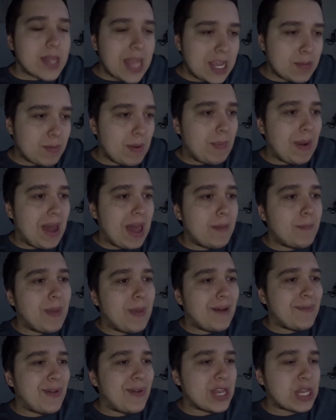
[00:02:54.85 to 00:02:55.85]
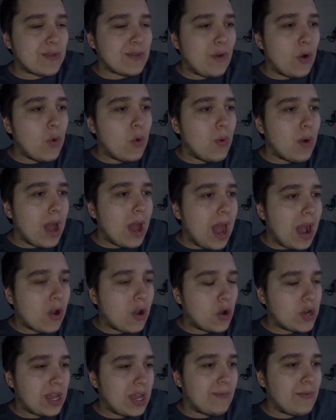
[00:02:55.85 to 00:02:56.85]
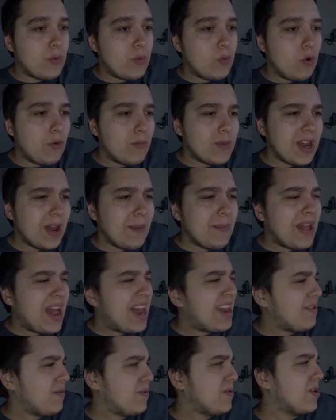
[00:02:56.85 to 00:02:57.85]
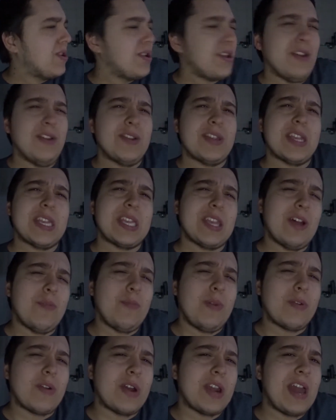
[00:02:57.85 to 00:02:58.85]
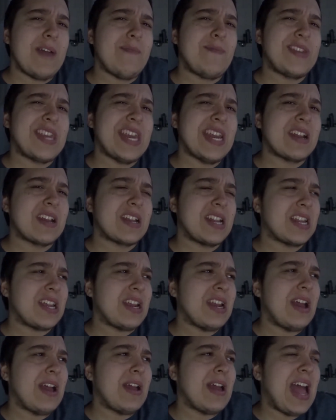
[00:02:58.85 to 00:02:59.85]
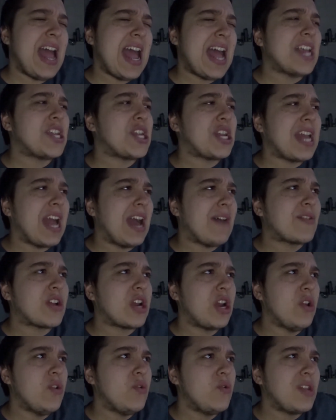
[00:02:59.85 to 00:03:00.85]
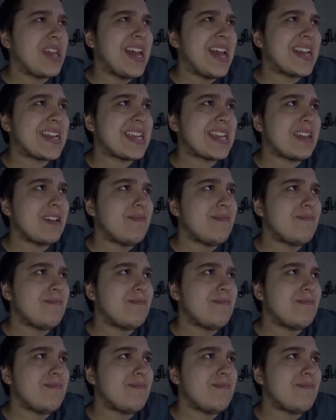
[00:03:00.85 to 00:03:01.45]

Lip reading: That's my plan. But first of all, I've got the oven warmed up and I've got to go decide what I'm going to have for dinner because I don't actually have a clue yet.